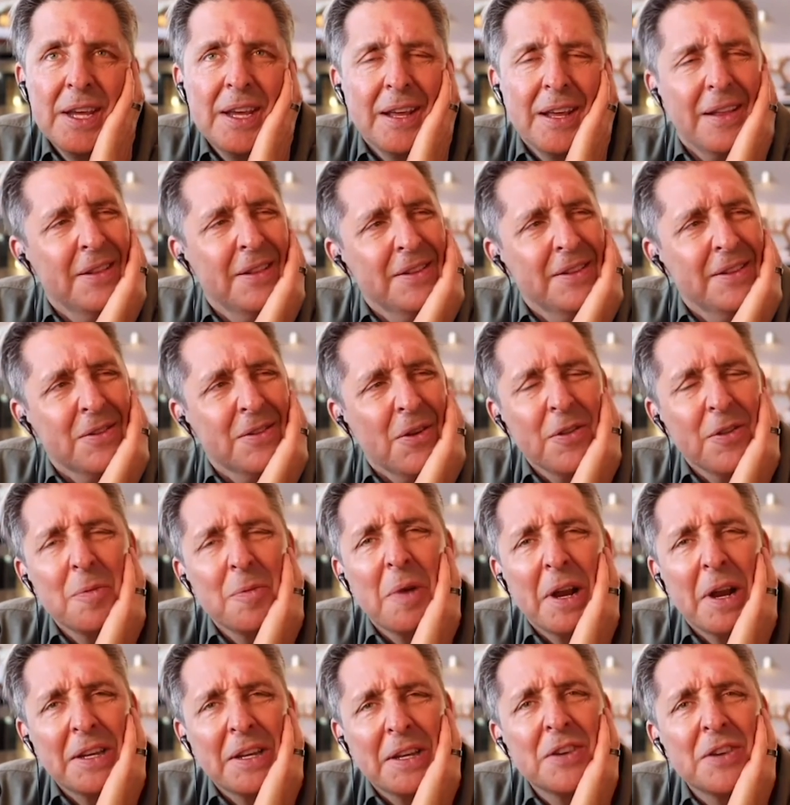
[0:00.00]
At least all the
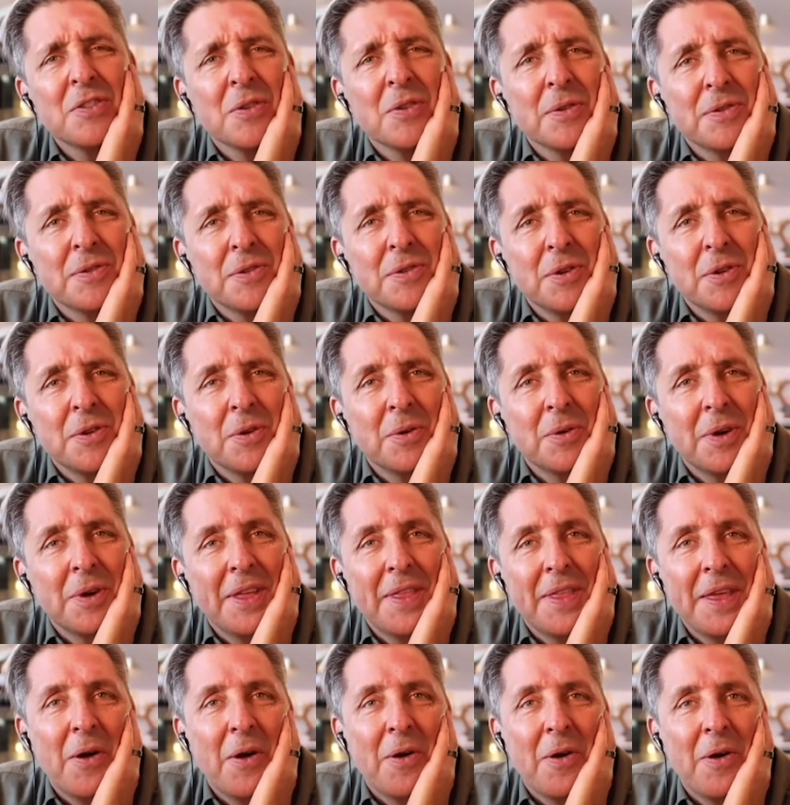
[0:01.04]
practitioners knew. And
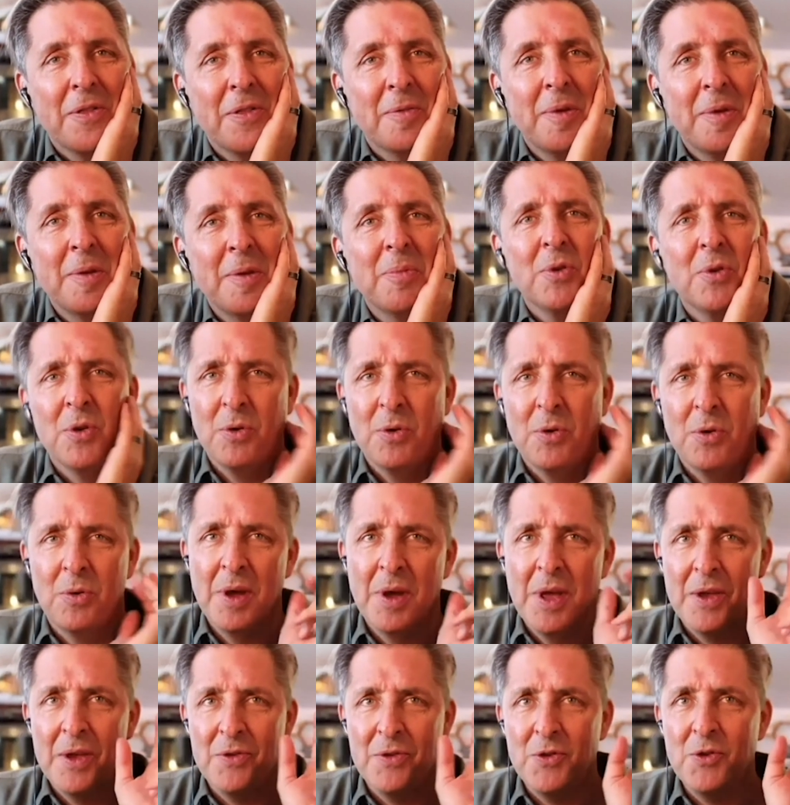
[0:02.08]
then all the people who
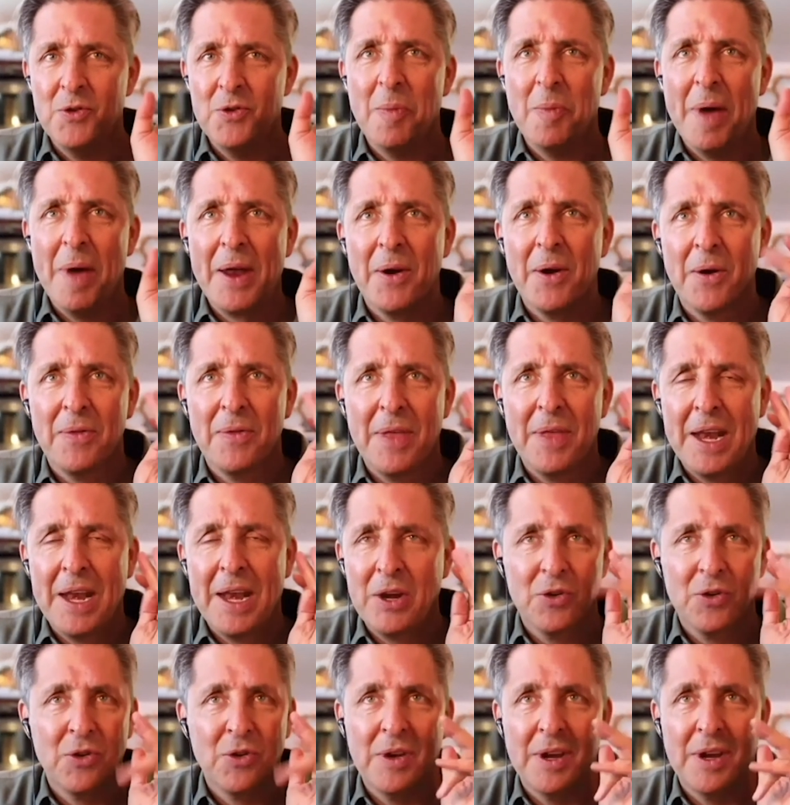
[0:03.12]
knew better that
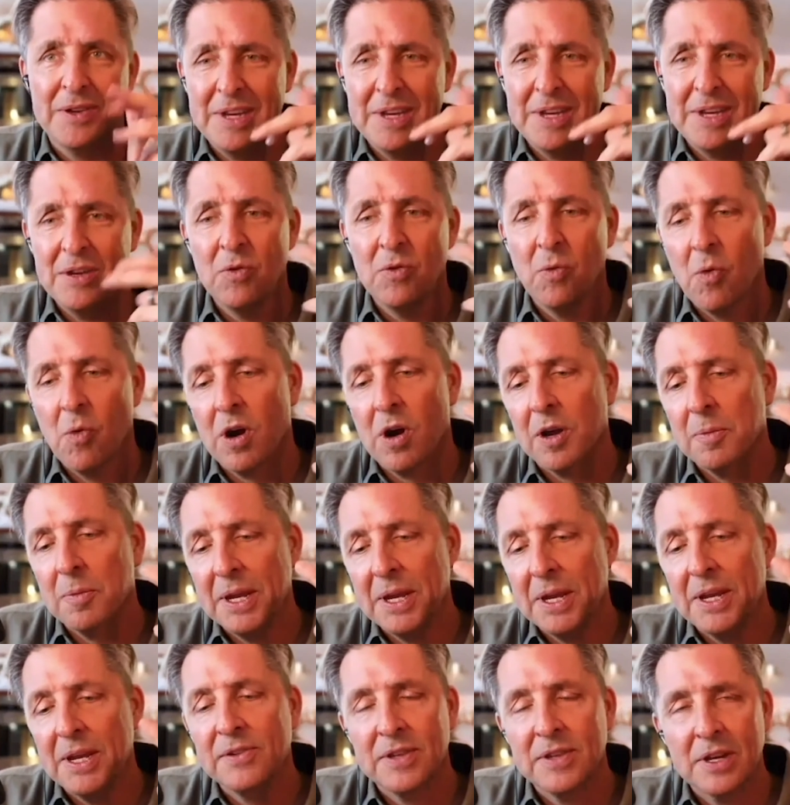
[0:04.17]
it didn't work
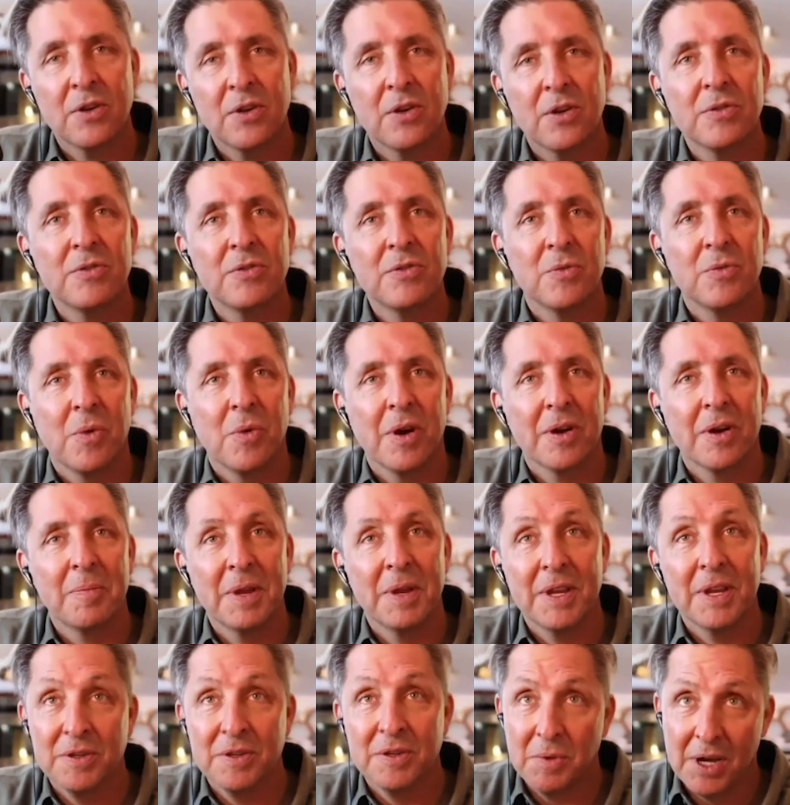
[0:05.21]
because it couldn't work,
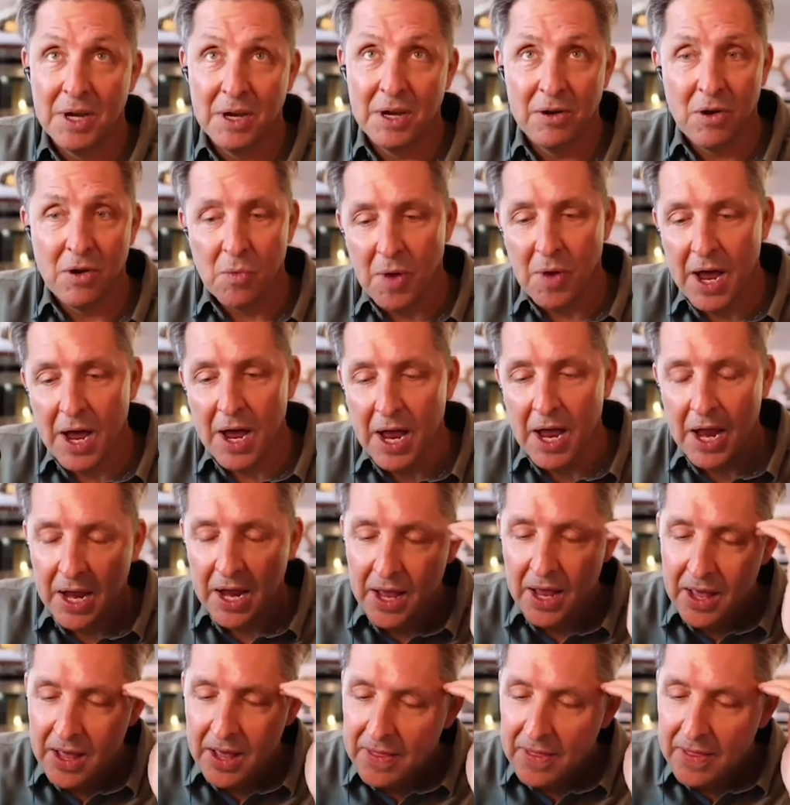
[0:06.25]
because we didn't know why,
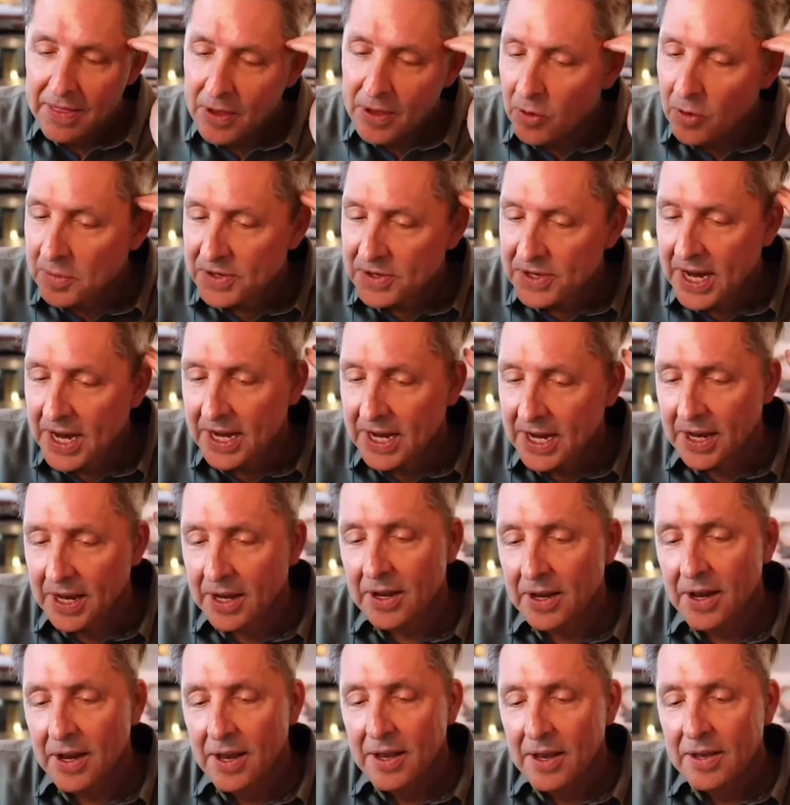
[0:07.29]
they were
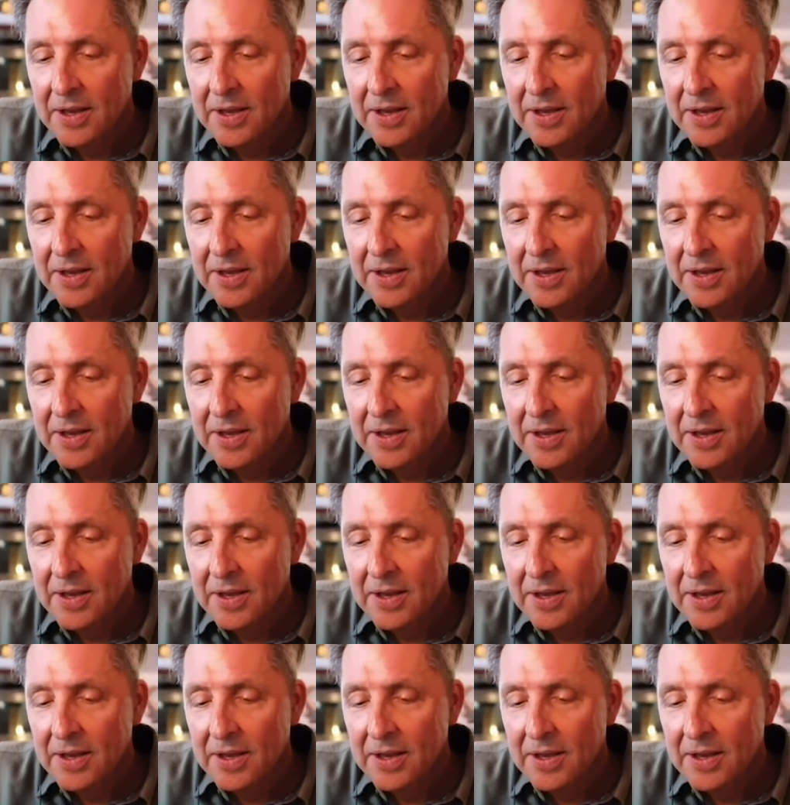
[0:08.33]
mistaken.